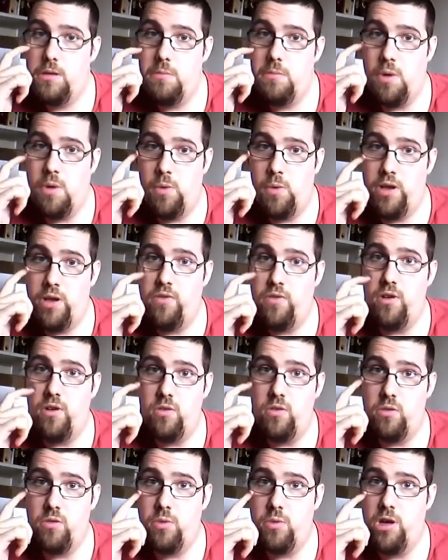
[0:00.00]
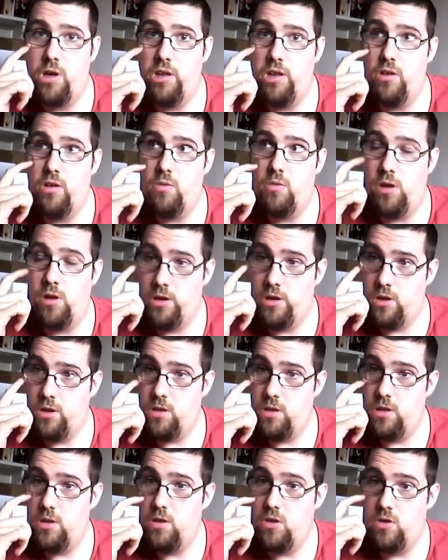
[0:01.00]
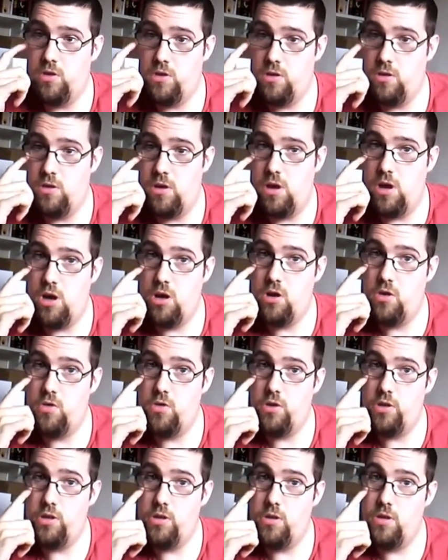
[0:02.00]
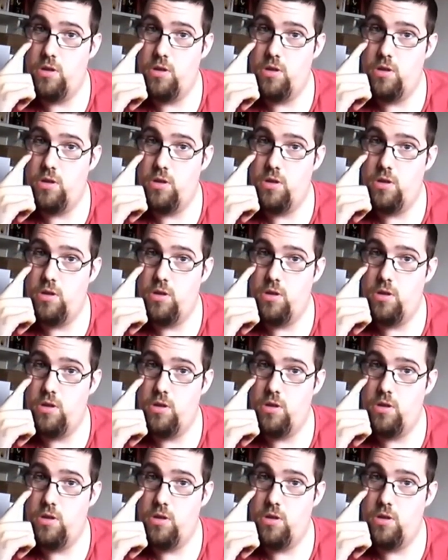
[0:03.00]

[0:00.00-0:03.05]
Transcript: My wife also pointed out what I could do is do 100